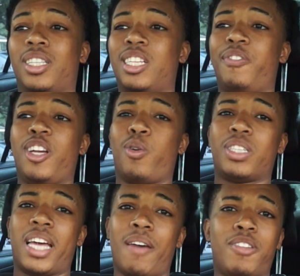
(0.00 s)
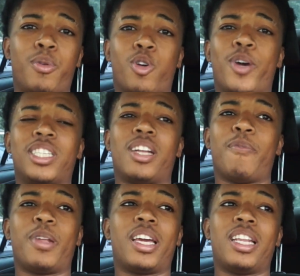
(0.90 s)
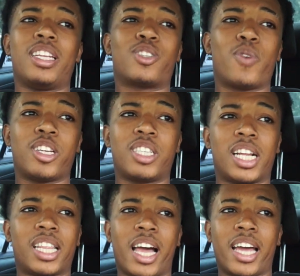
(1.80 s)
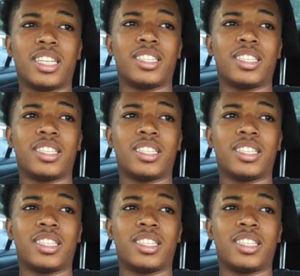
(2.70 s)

This video was heavily requested. I've been getting this question a lot.